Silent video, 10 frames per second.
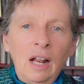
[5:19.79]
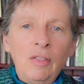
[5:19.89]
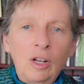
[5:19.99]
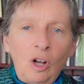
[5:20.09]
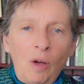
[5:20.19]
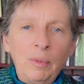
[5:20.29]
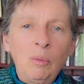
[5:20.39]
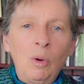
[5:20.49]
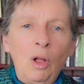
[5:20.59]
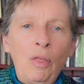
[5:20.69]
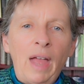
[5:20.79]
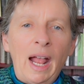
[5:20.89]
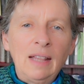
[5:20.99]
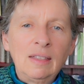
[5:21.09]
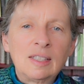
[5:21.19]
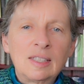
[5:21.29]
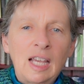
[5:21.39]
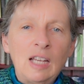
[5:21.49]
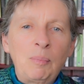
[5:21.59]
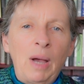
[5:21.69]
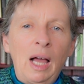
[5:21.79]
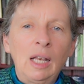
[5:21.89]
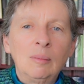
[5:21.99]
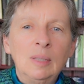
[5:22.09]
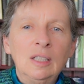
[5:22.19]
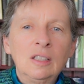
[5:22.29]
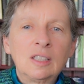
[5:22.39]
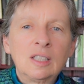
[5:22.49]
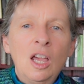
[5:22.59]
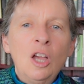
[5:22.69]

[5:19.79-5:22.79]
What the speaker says: the Commonwealth and the state parliaments